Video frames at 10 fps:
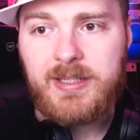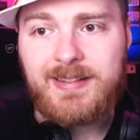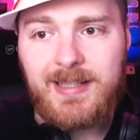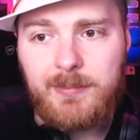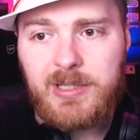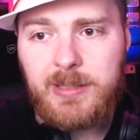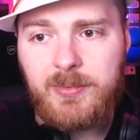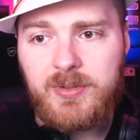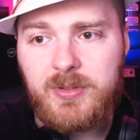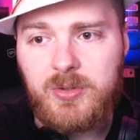
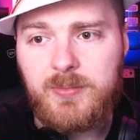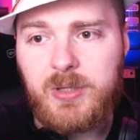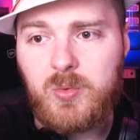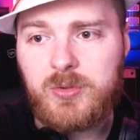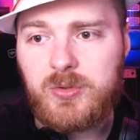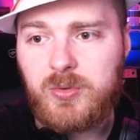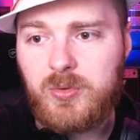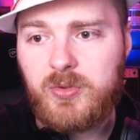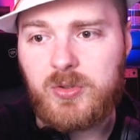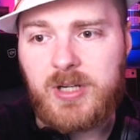Sometimes you may want to
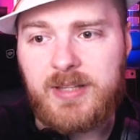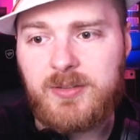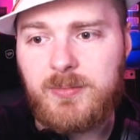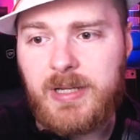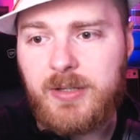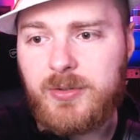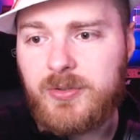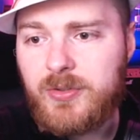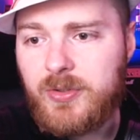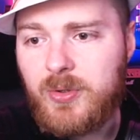use your custom
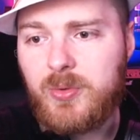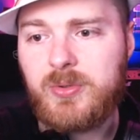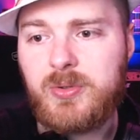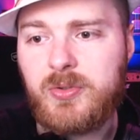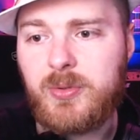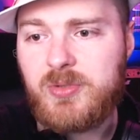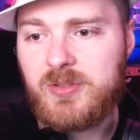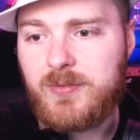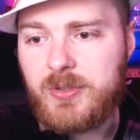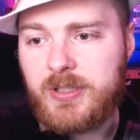icons, so there is
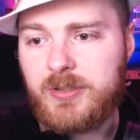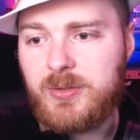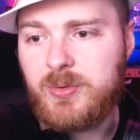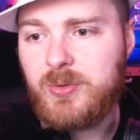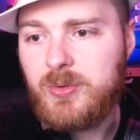option for that too.